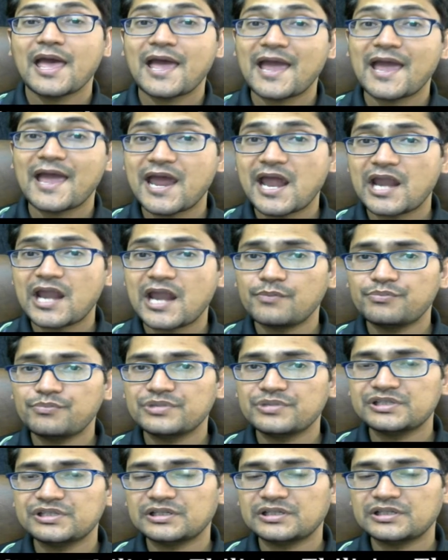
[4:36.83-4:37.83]
And
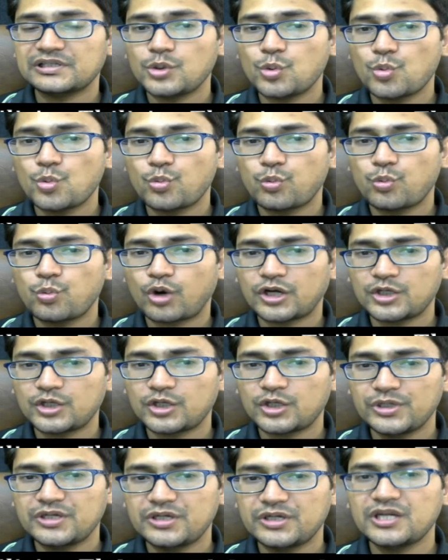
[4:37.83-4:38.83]
basically what
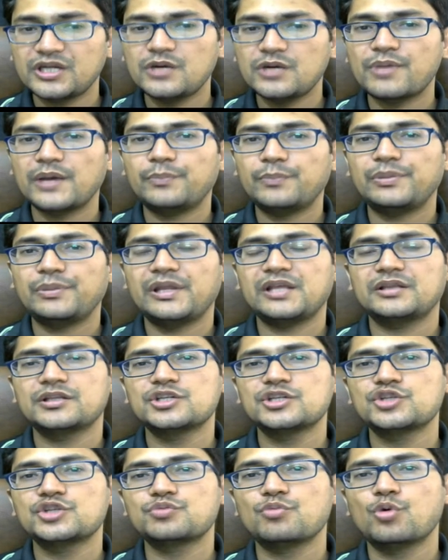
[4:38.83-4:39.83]
we did by playing
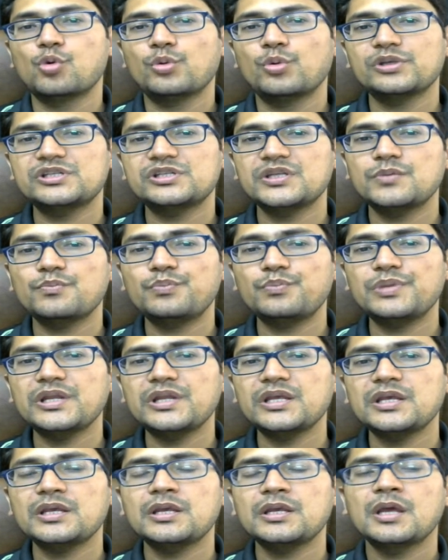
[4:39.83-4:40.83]
this move, we
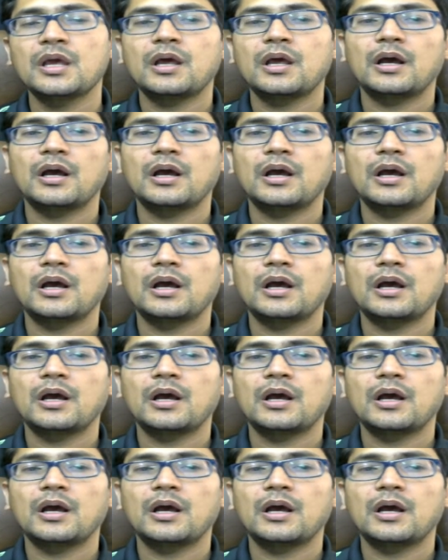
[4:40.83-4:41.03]
simply